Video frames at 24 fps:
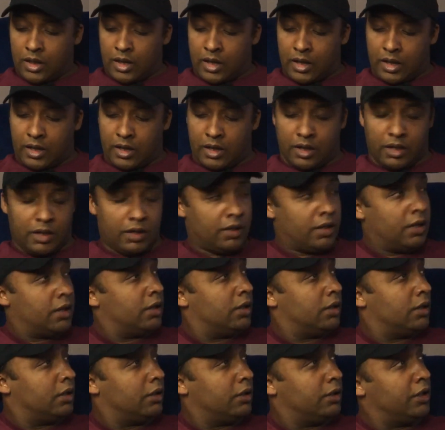And
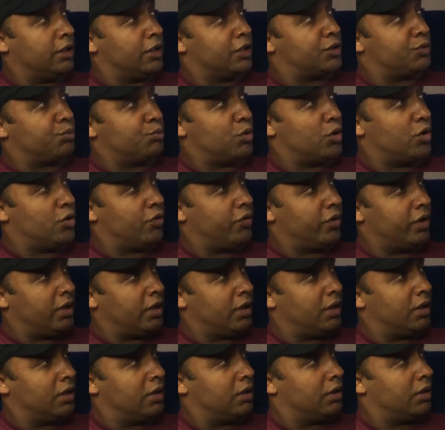this
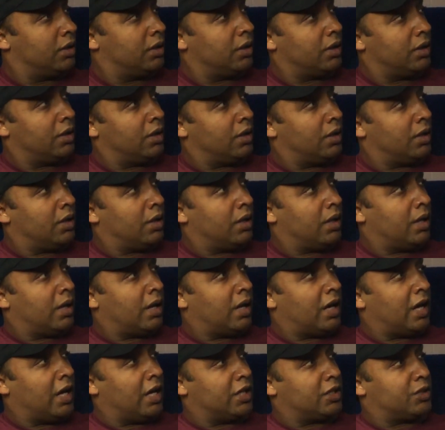movie
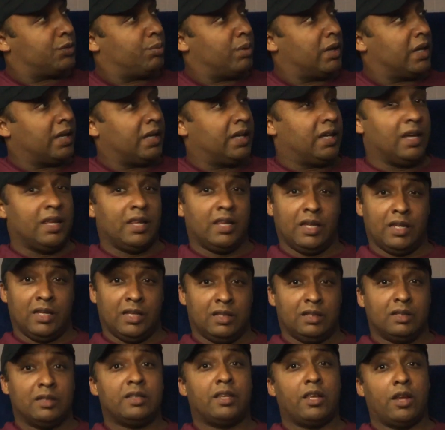has been
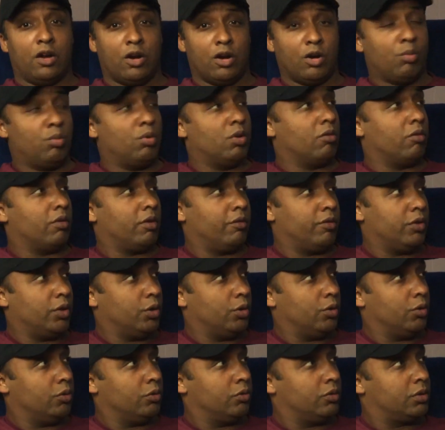getting terrible
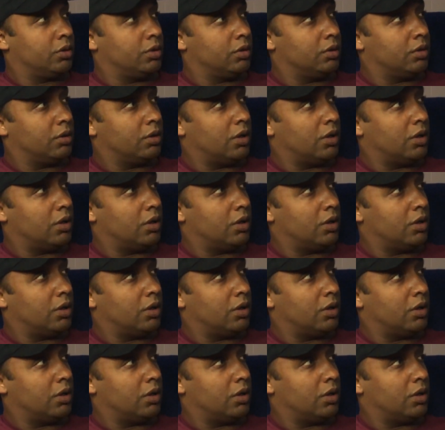reviews.